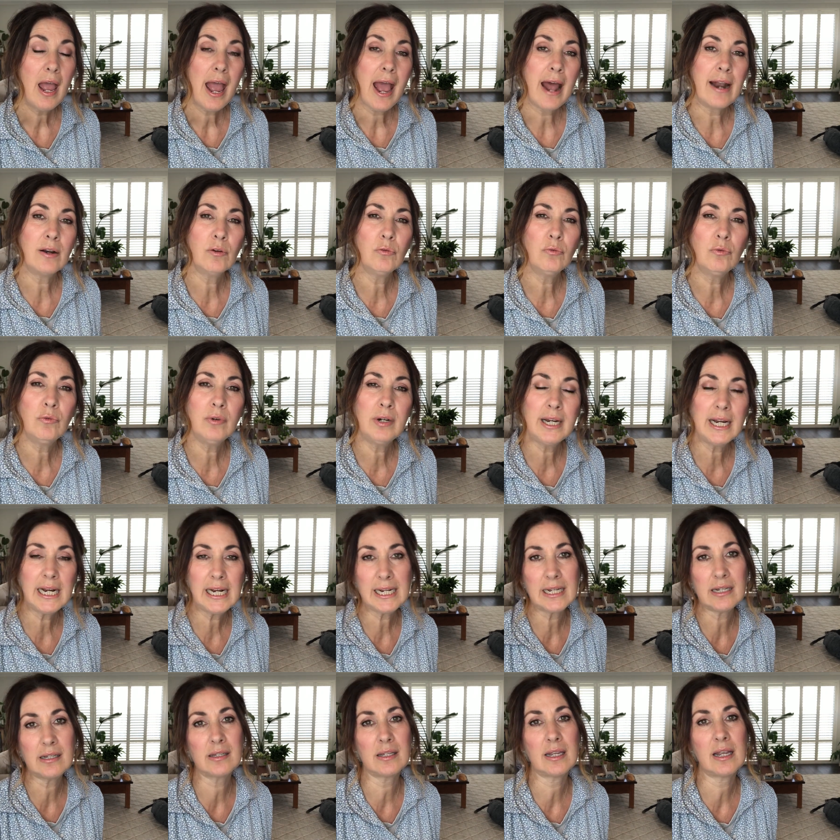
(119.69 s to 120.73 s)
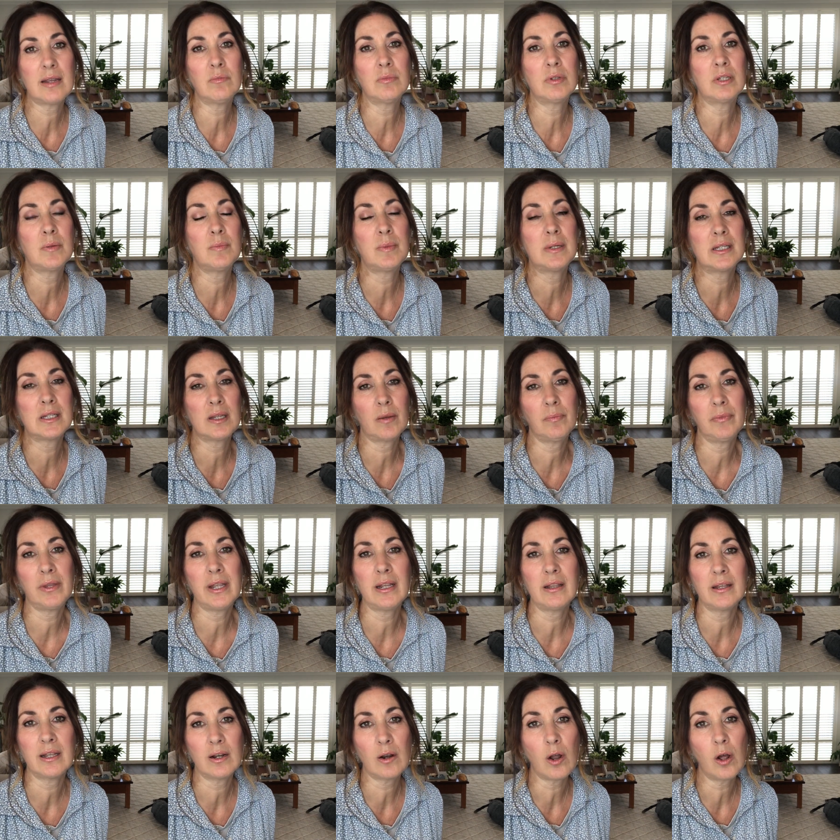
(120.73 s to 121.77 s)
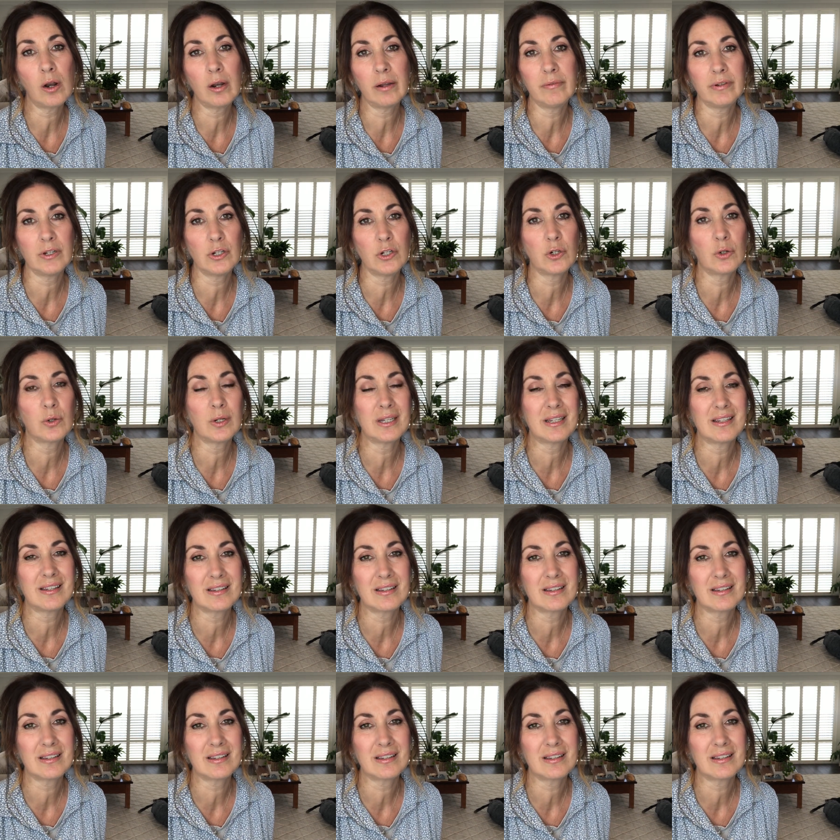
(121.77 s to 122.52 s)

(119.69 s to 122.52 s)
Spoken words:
and it really seems to be something that Olive enjoys